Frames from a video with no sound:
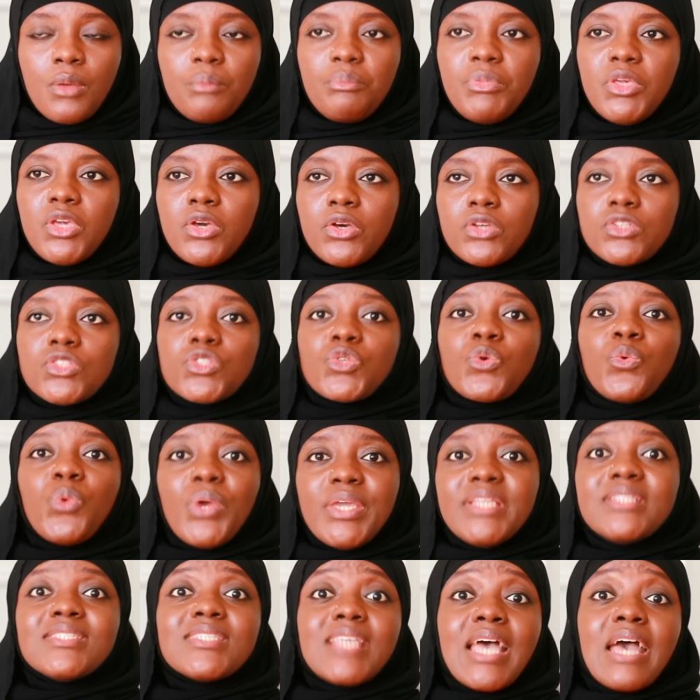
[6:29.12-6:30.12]
because
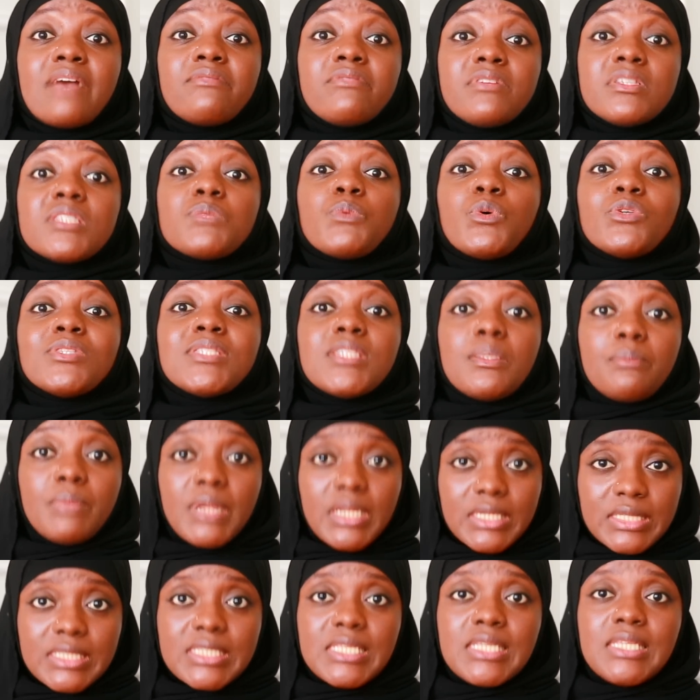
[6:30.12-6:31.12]
queens have
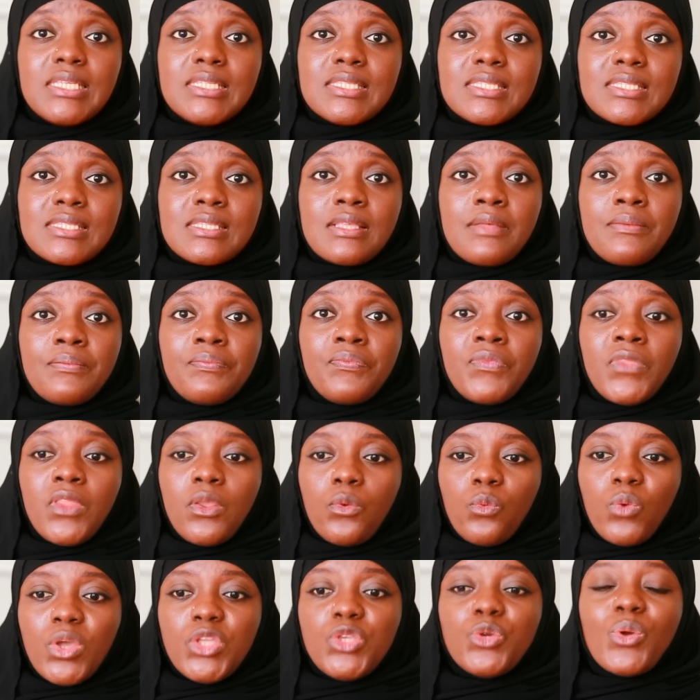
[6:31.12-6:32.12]
responsibilities.
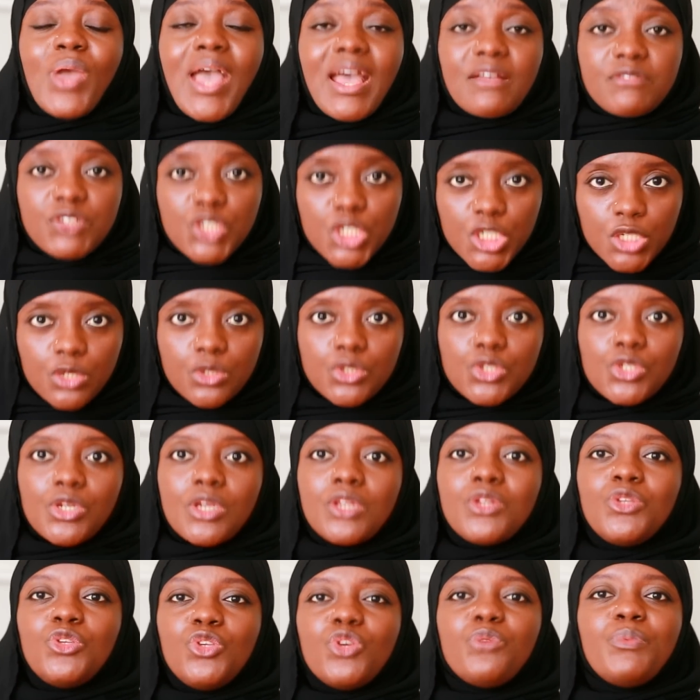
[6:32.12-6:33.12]
When you have
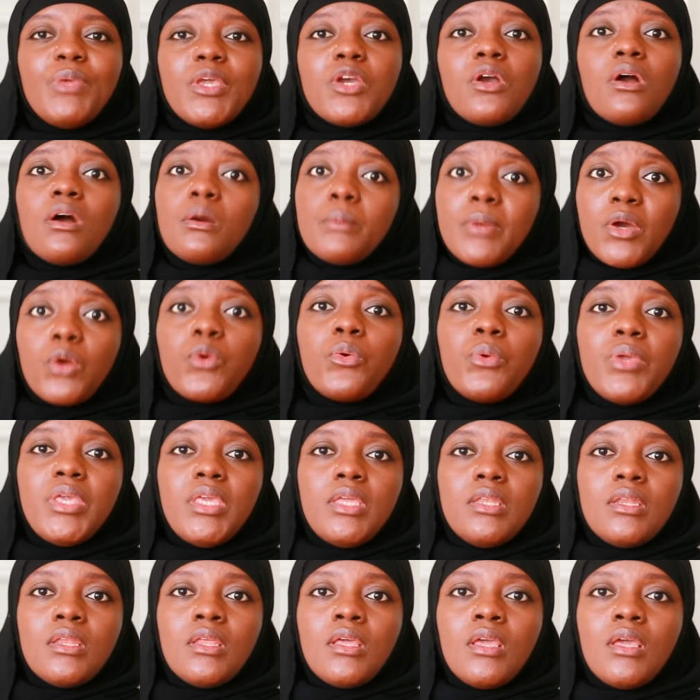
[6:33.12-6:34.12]
children, you become a
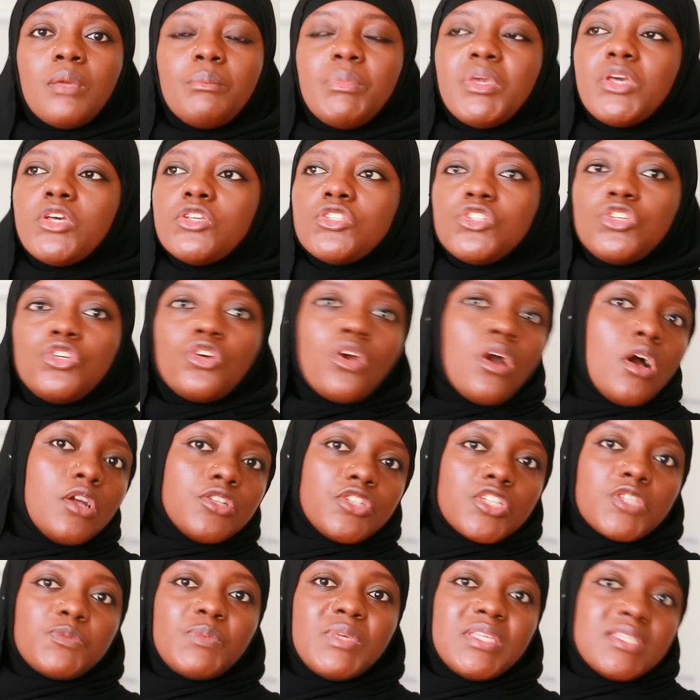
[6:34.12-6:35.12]
queen, because you can't
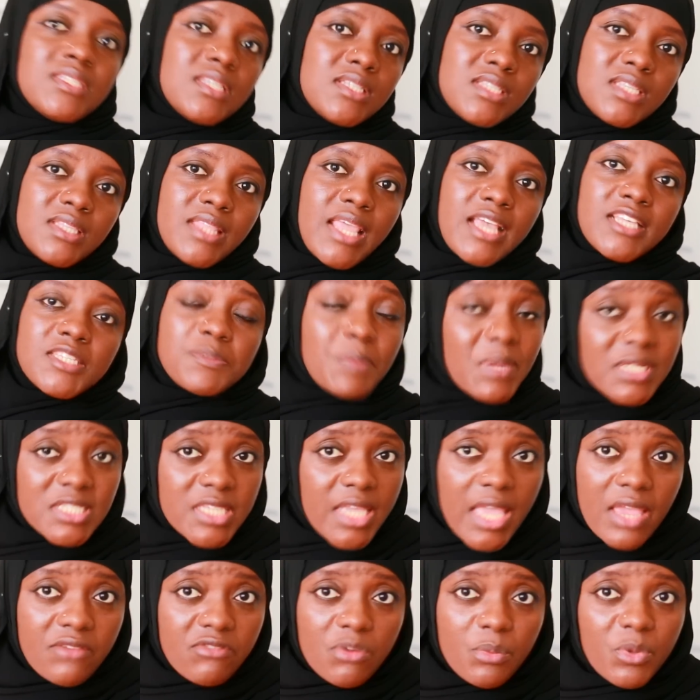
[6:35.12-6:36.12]
just be sitting there
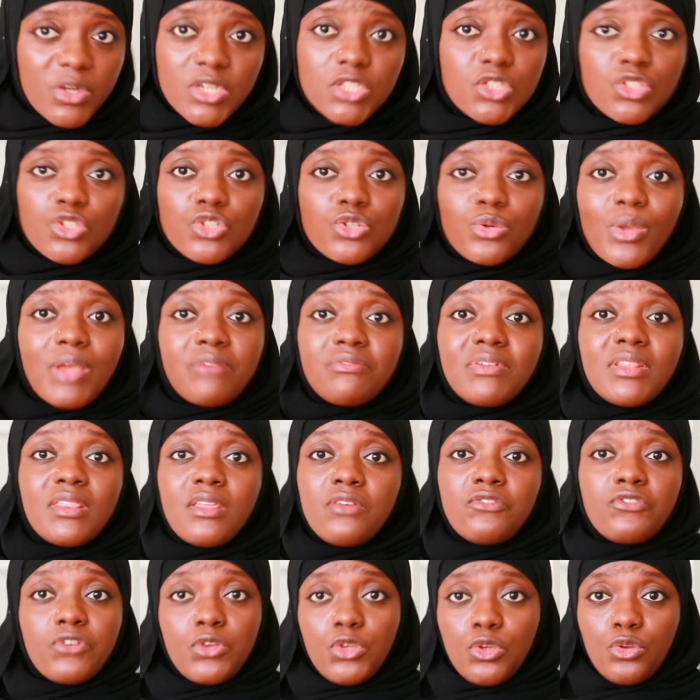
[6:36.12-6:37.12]
expecting everybody to do
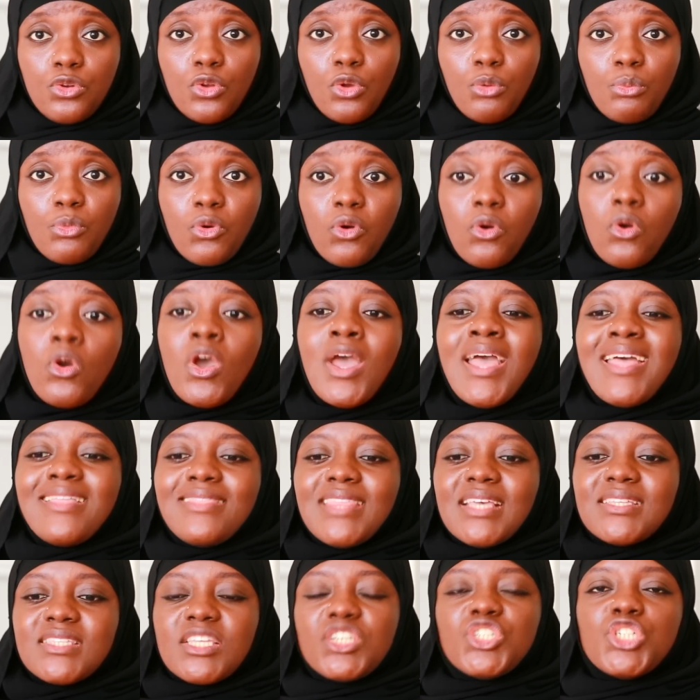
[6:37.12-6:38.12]
everything for you no more.
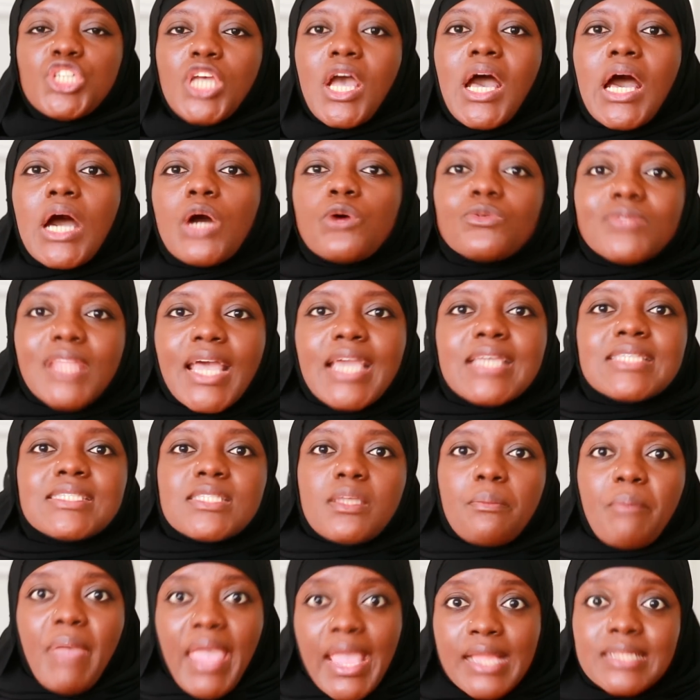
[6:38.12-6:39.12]
There's a child that is
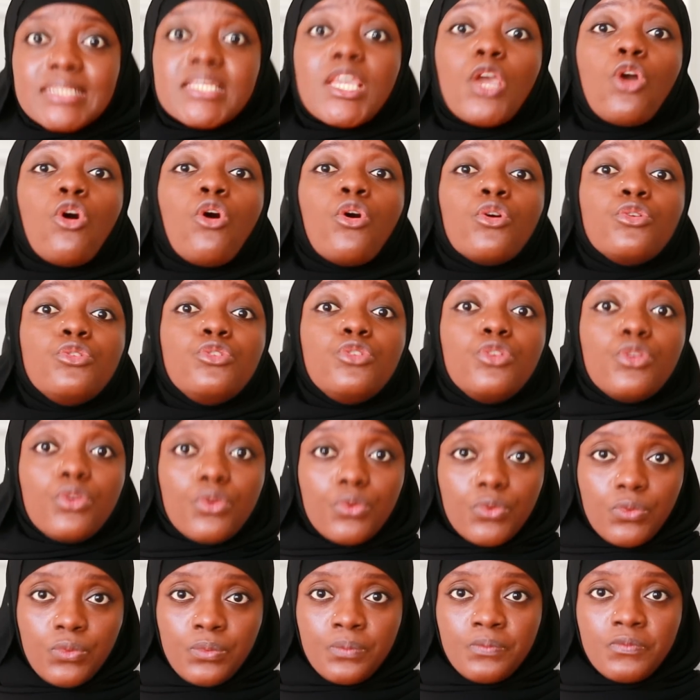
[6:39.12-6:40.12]
depending on
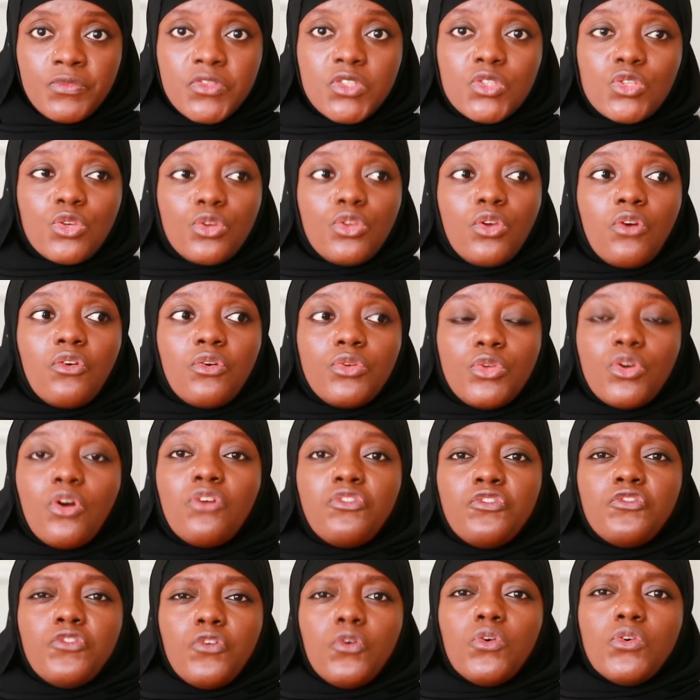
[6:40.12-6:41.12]
you, so
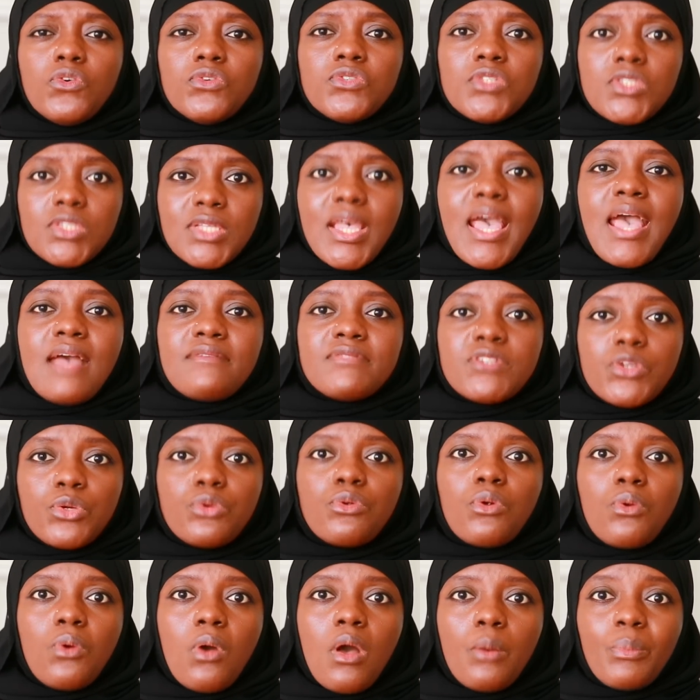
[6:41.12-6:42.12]
you're forced to have to
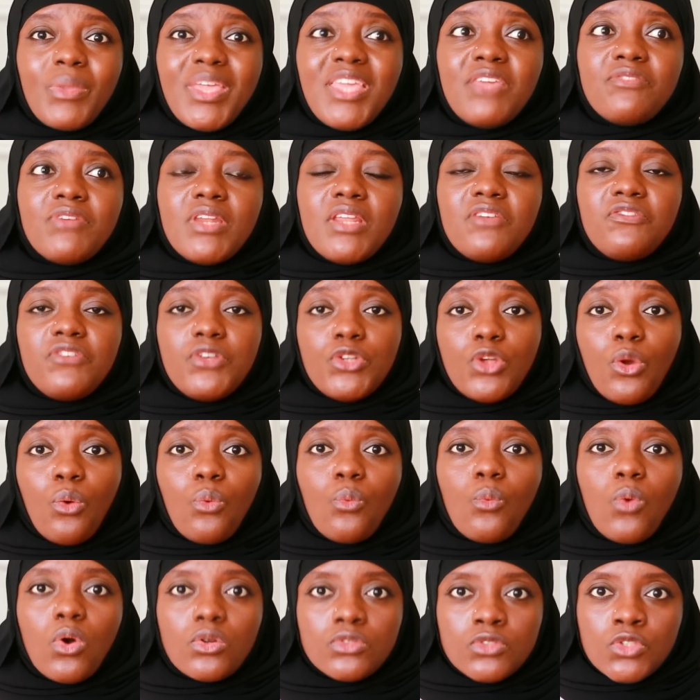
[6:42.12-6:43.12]
grow up, even if you
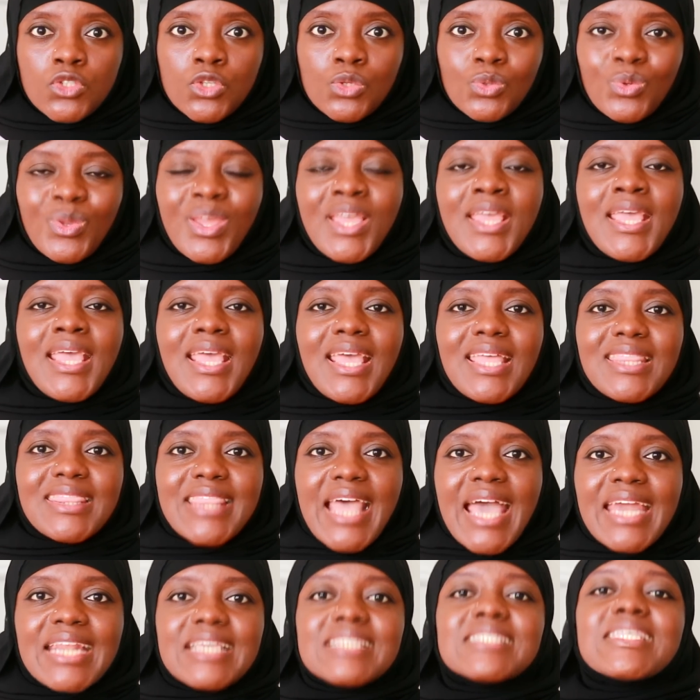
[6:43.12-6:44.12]
don't want to, and
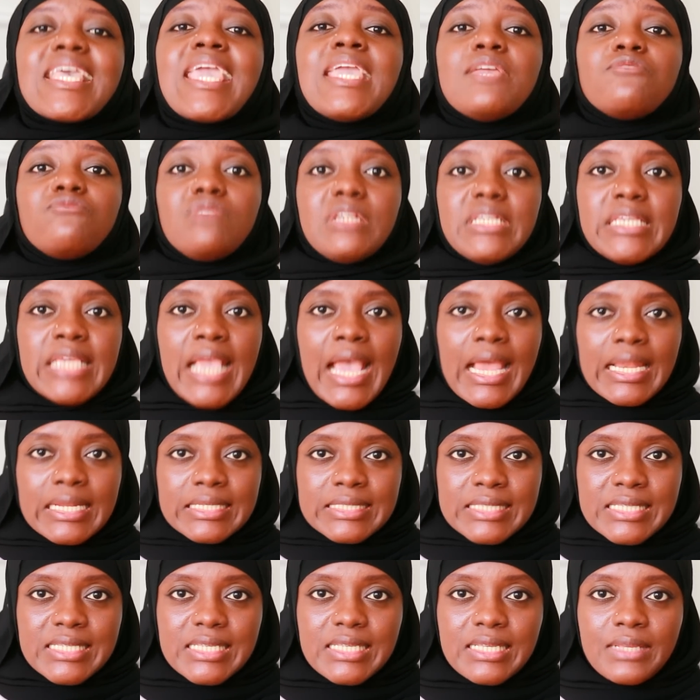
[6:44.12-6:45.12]
that is a
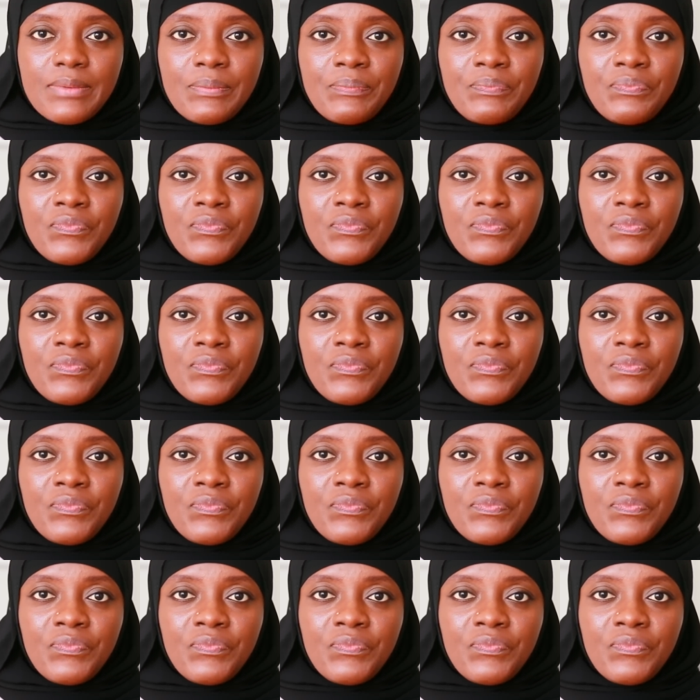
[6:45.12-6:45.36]
reality.